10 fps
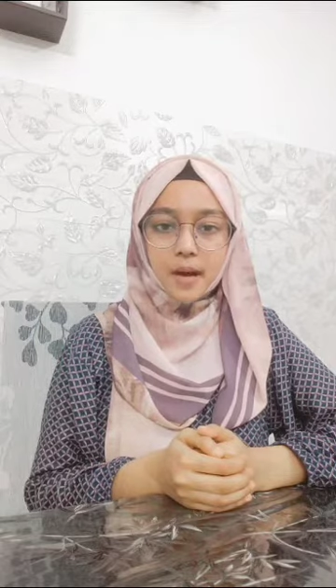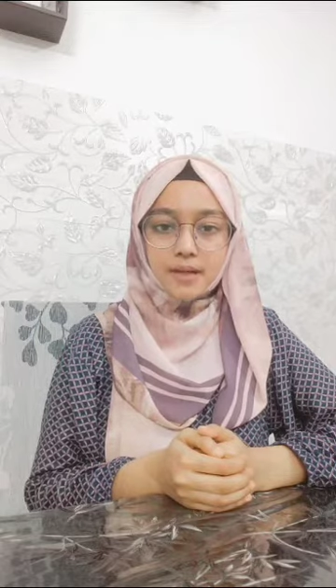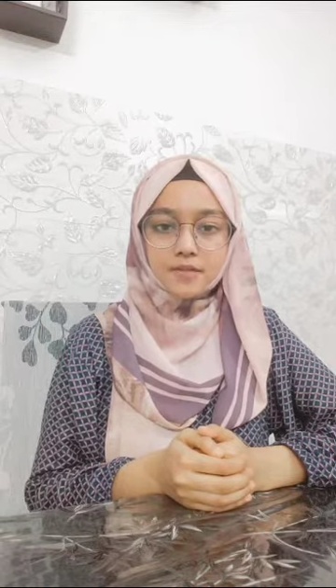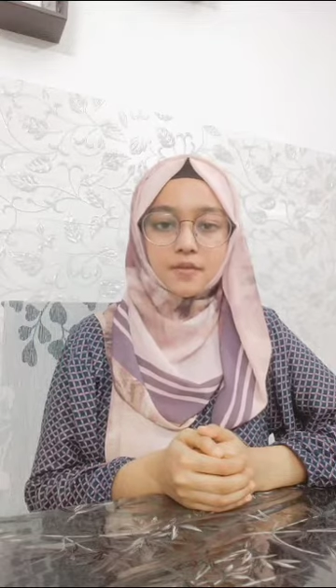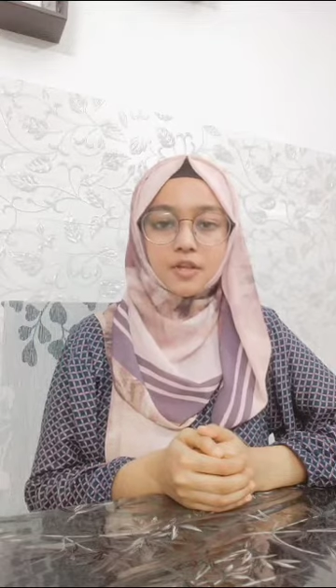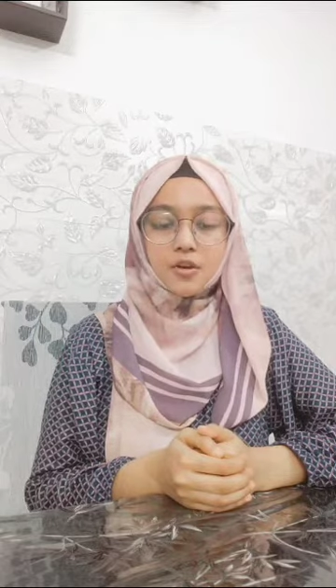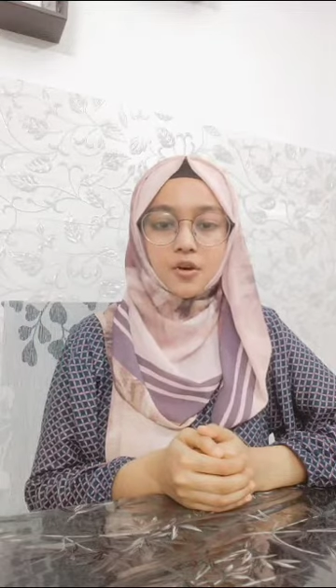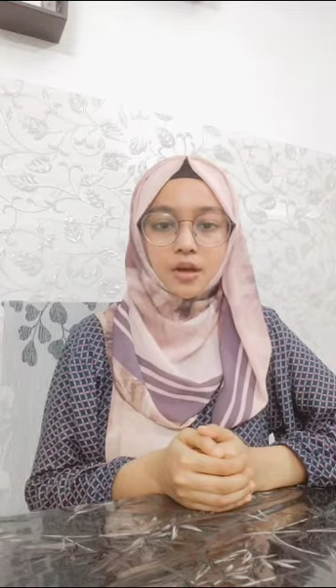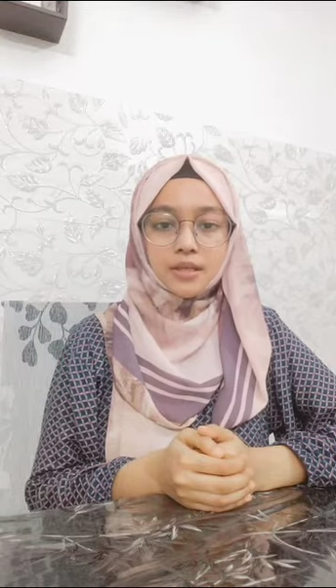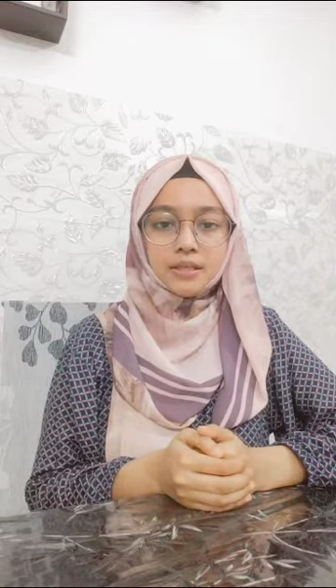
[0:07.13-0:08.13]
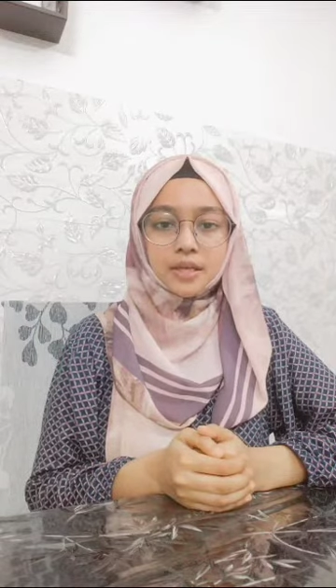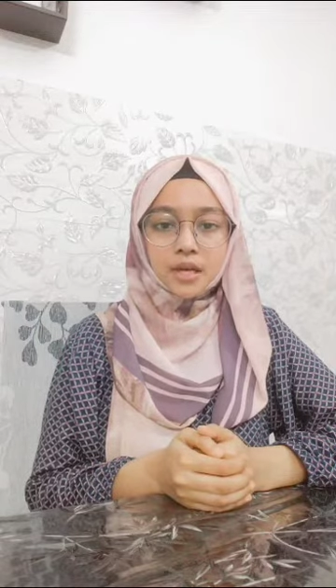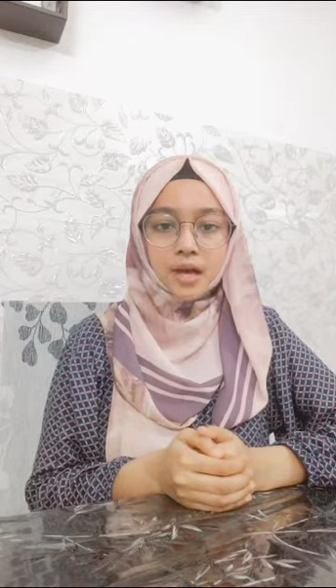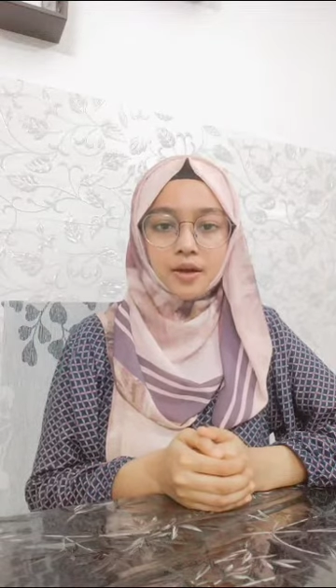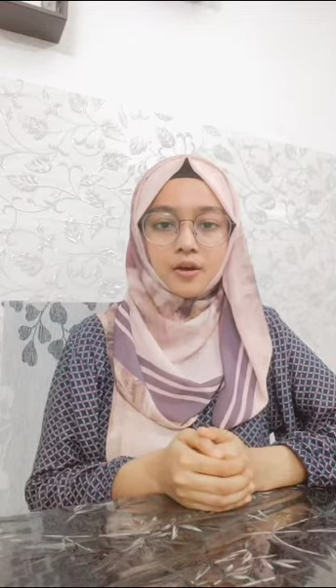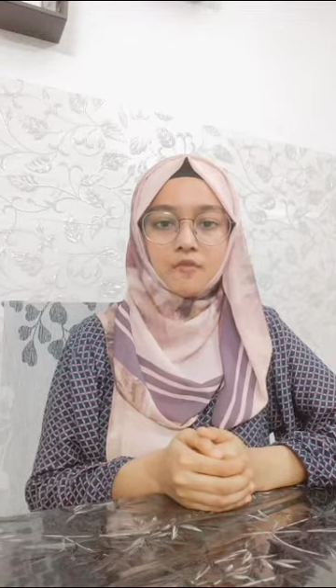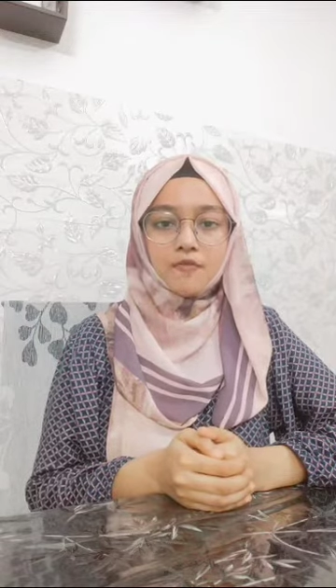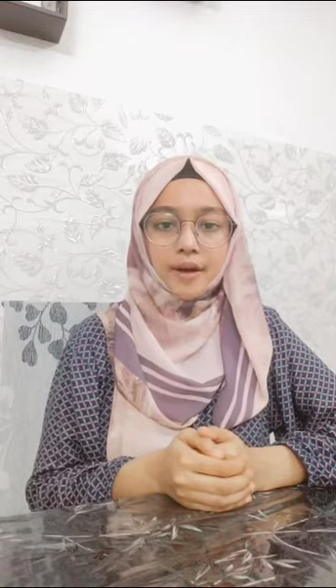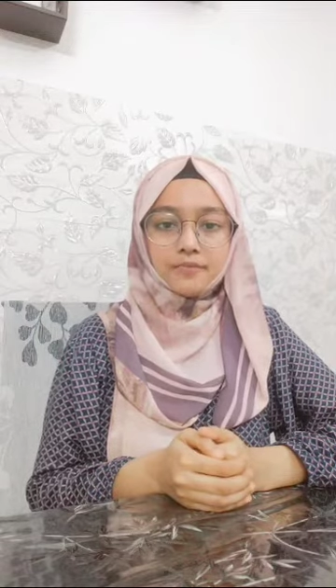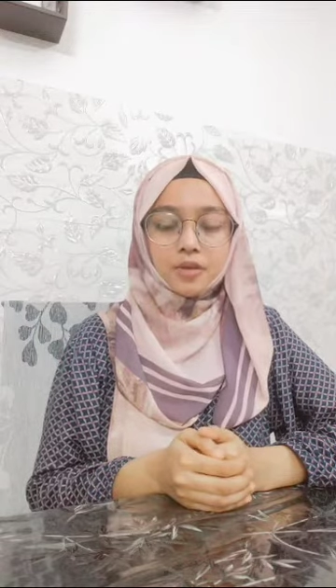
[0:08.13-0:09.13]
marks with an All India rank of
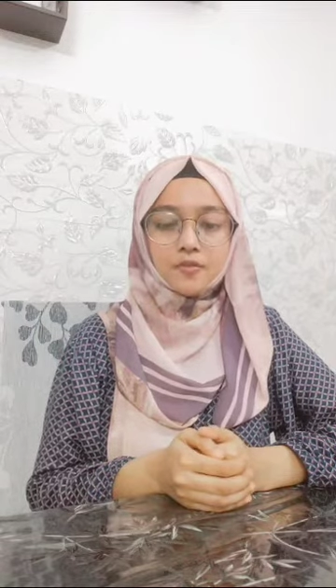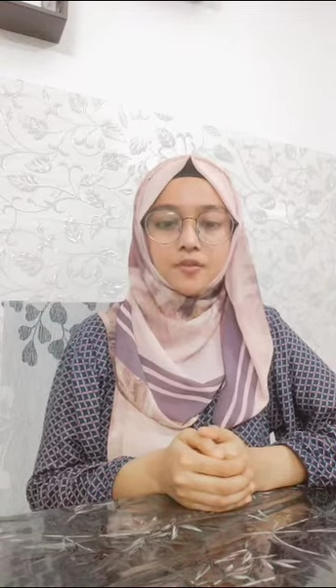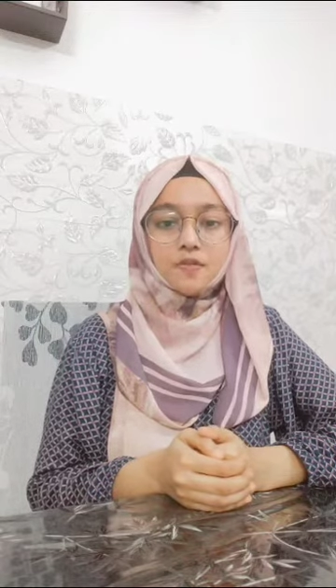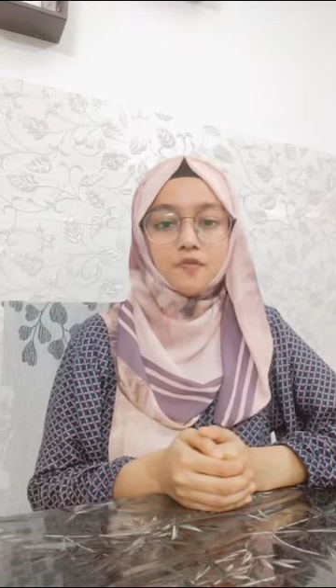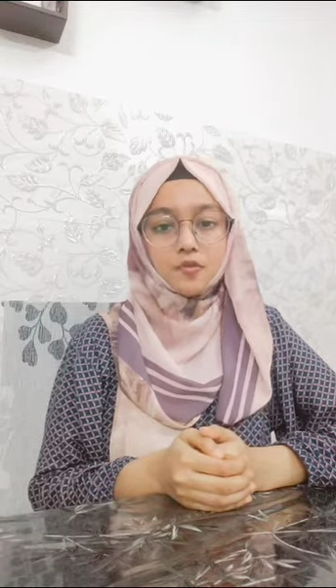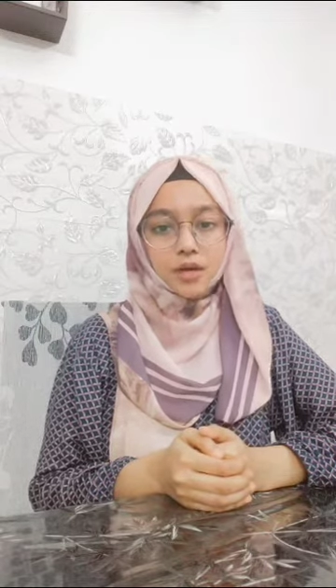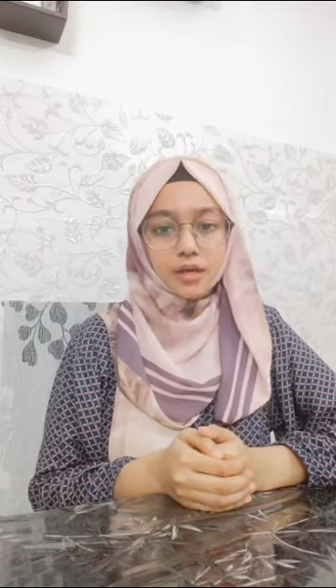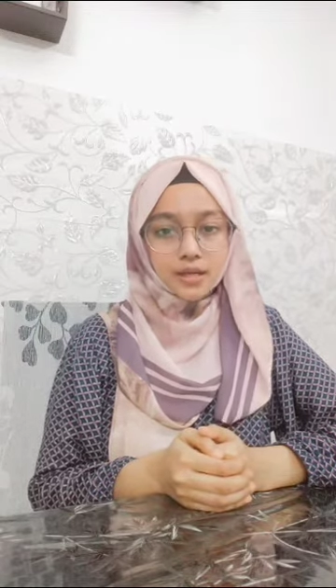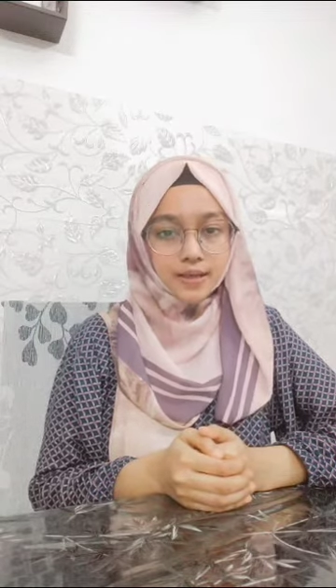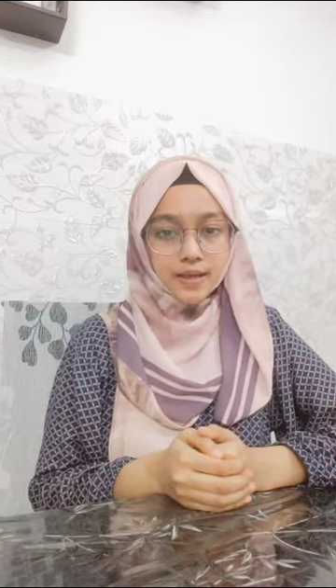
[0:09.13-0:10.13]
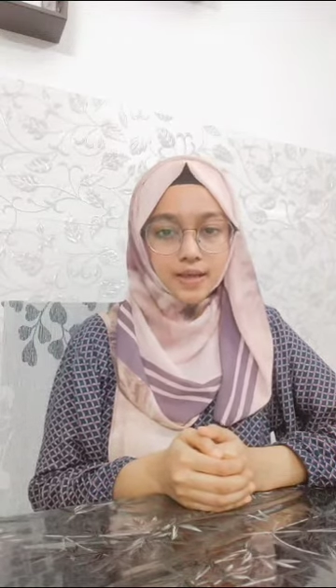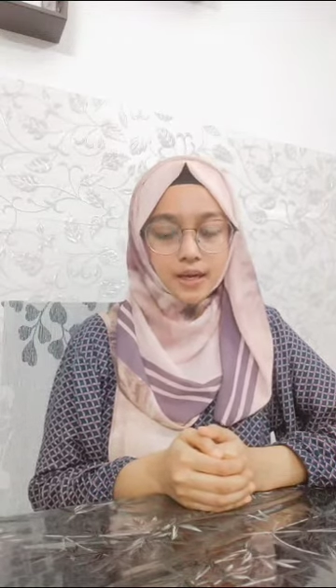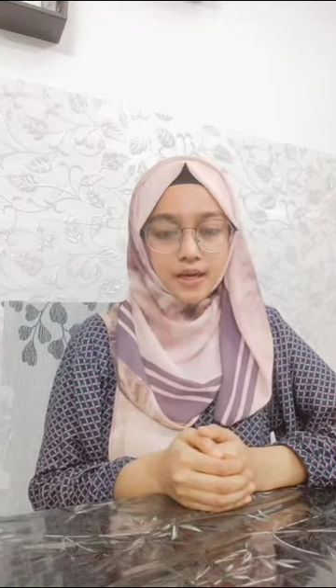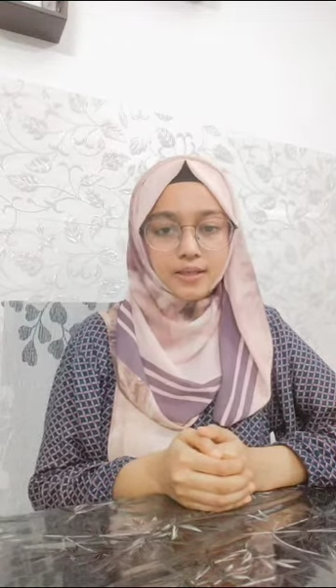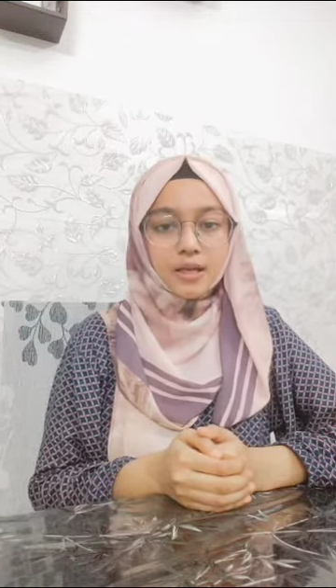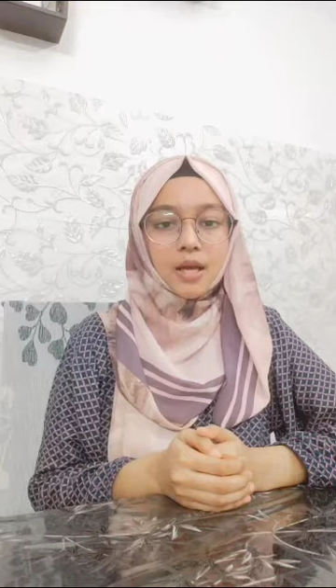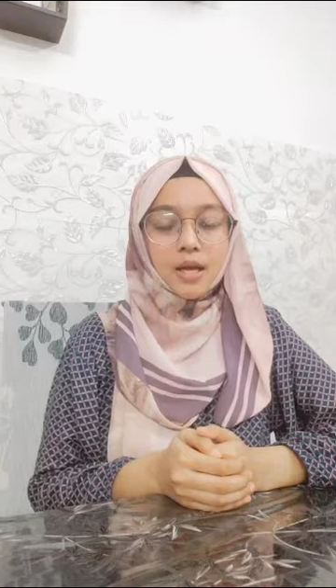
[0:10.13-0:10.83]
5408